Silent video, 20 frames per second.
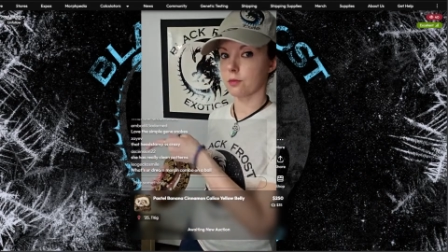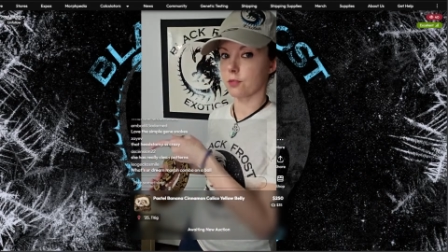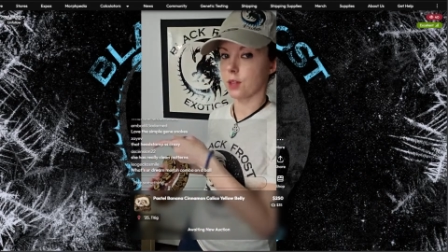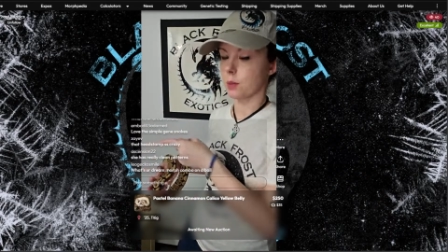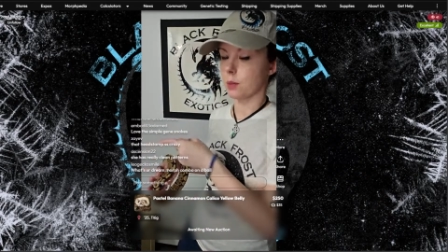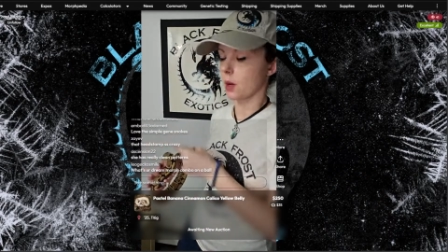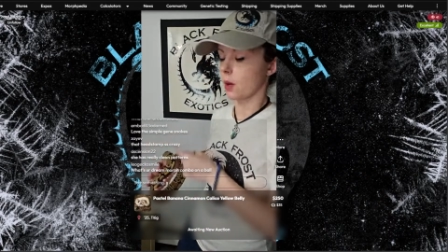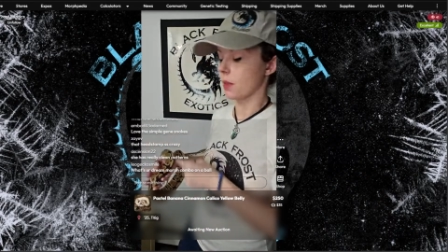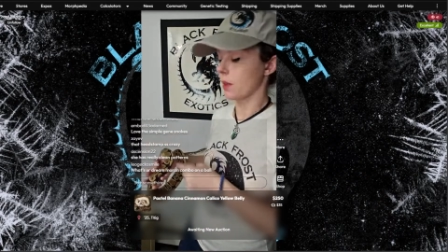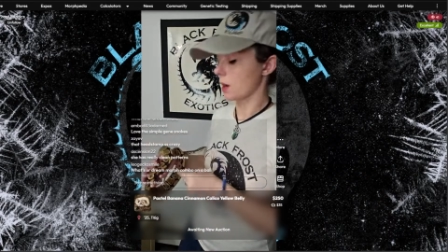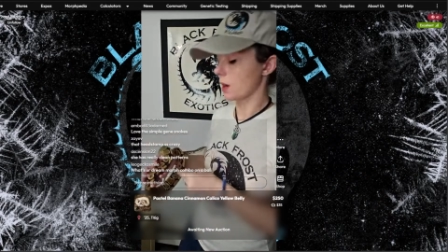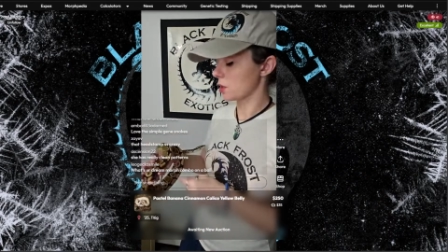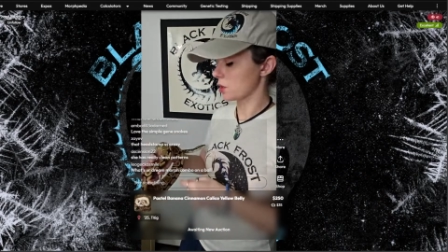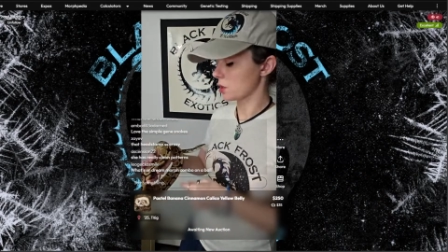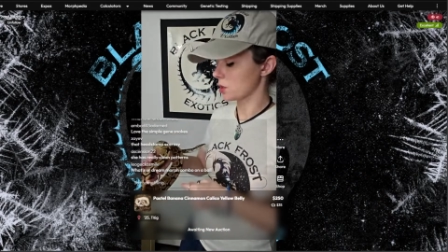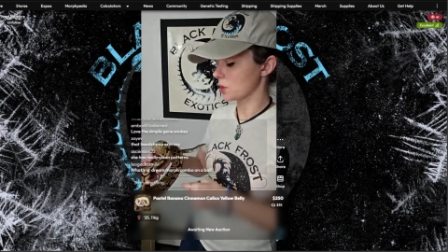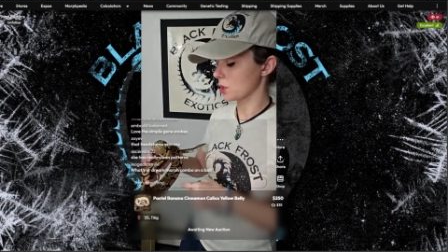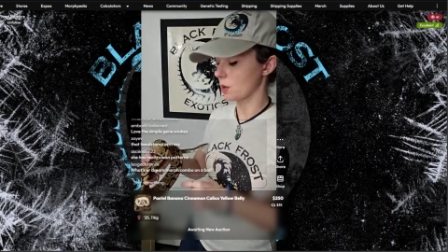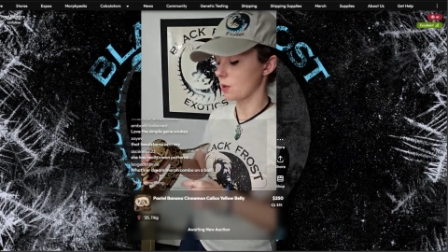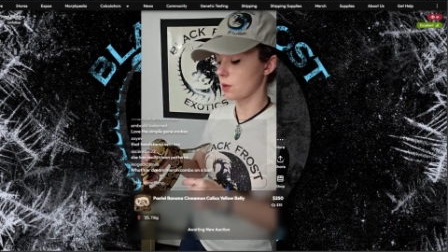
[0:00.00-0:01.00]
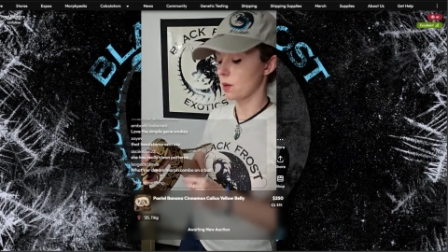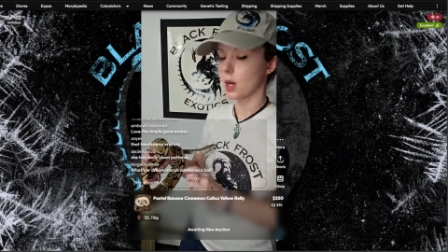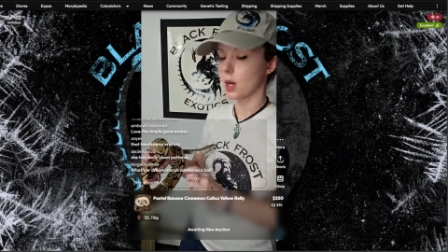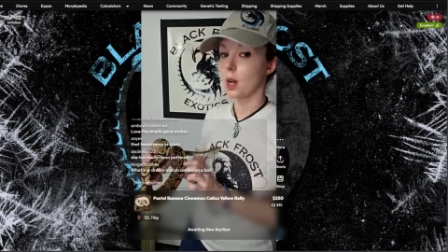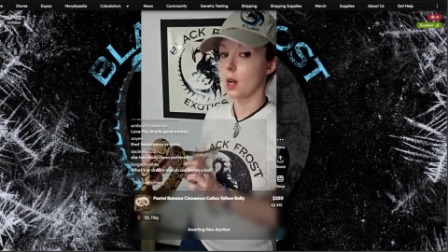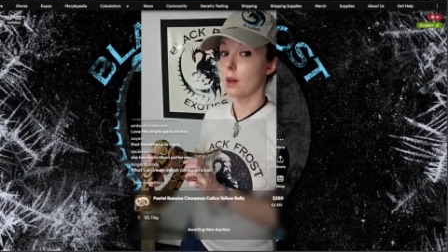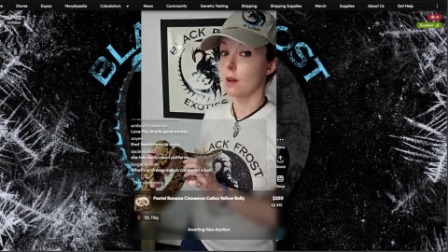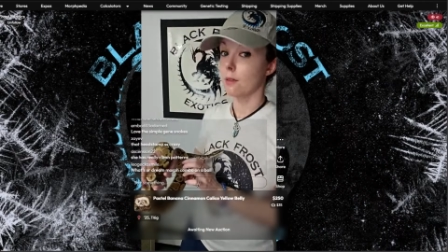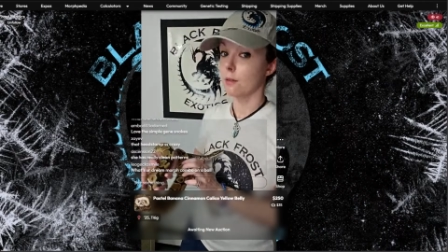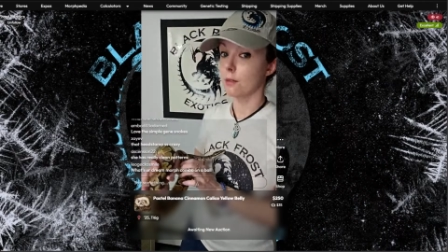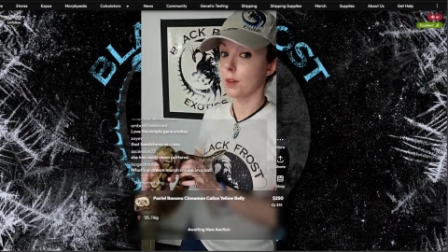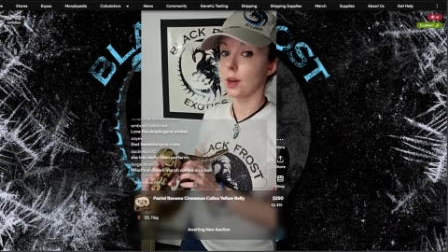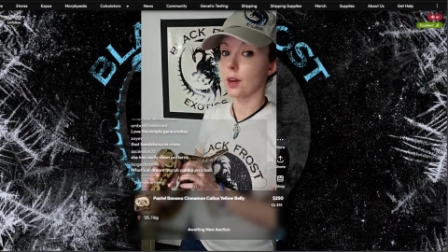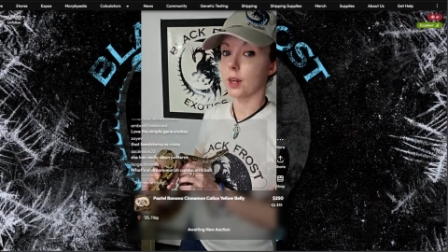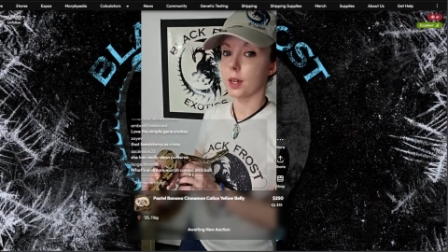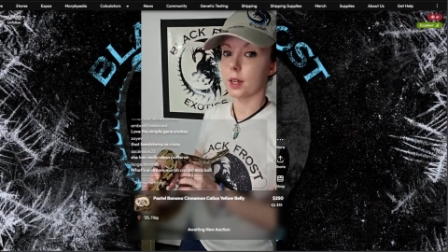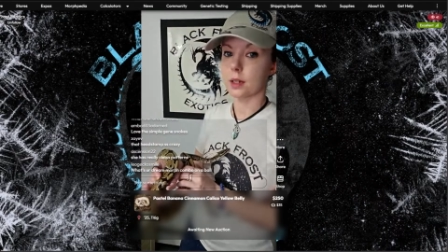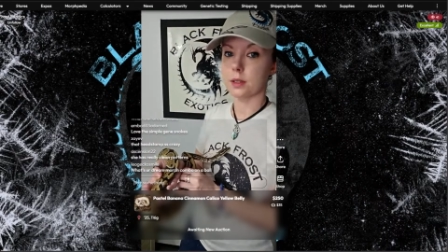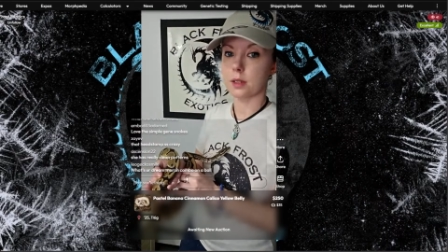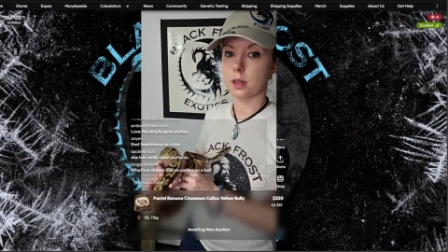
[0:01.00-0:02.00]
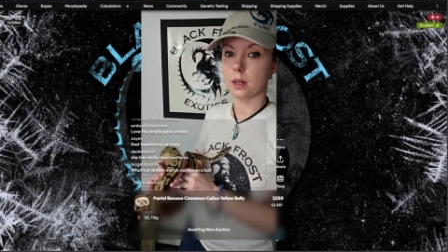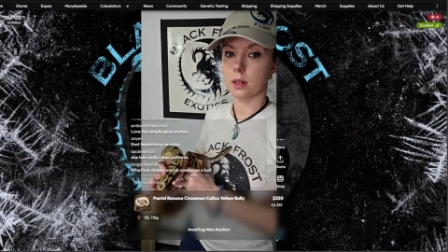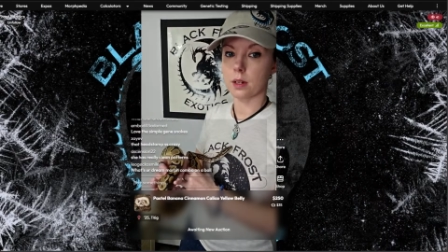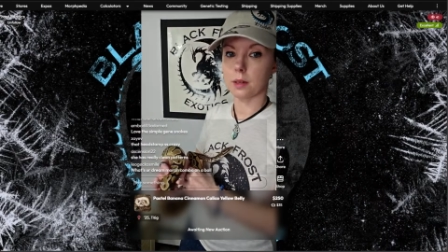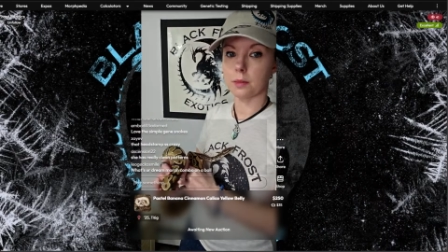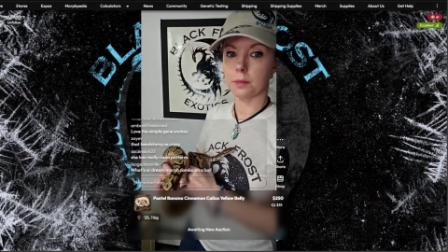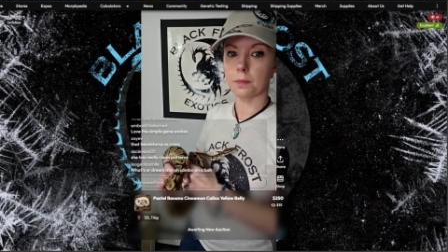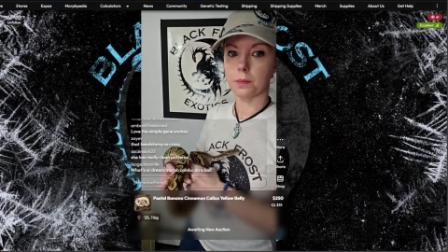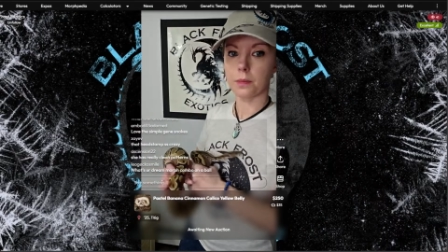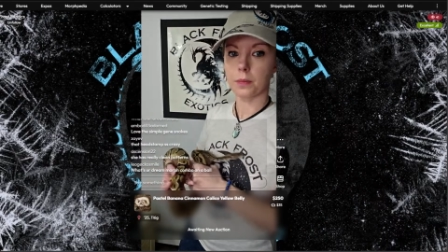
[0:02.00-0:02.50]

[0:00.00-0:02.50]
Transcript: female that I just showed. Very exciting.